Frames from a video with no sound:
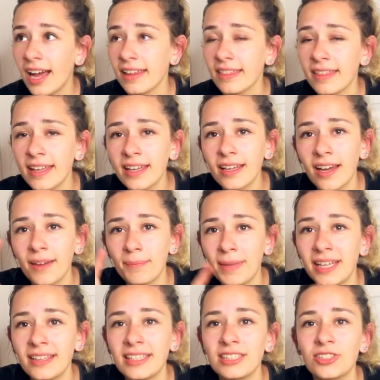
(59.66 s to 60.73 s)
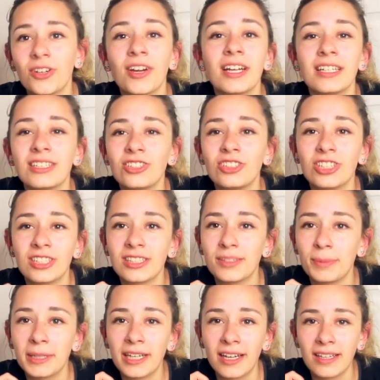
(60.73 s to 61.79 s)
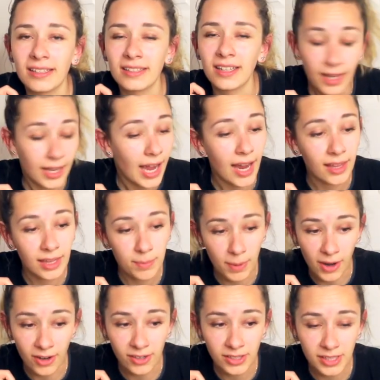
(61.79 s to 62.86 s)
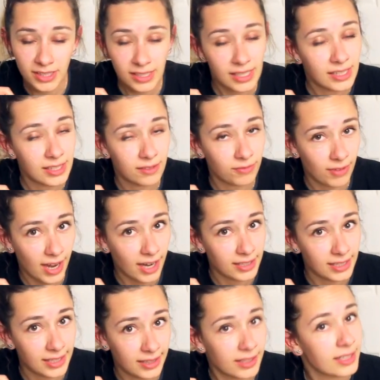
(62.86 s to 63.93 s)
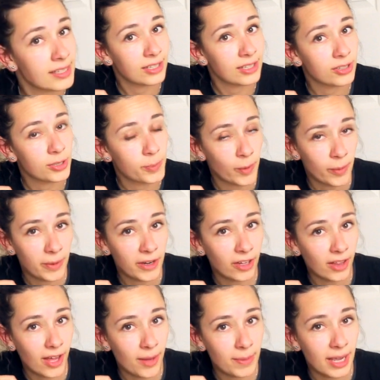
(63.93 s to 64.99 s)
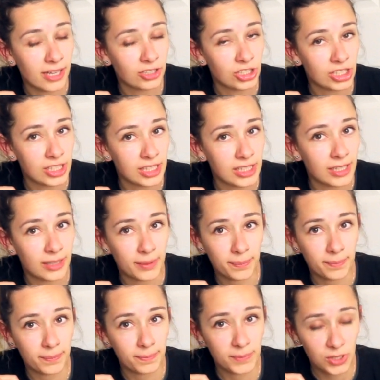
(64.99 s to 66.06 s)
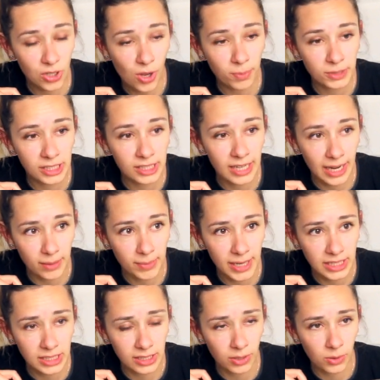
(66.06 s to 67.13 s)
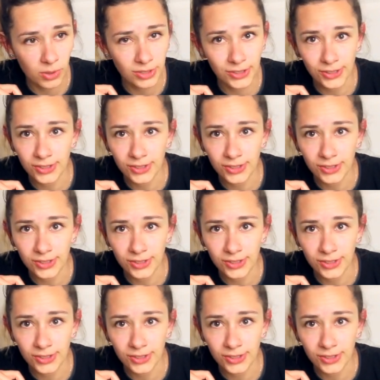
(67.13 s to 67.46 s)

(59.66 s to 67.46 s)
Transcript: I think I mainly joined just because Kylie Parks is in fact in year's Premier Club and she sculpted and painted the horse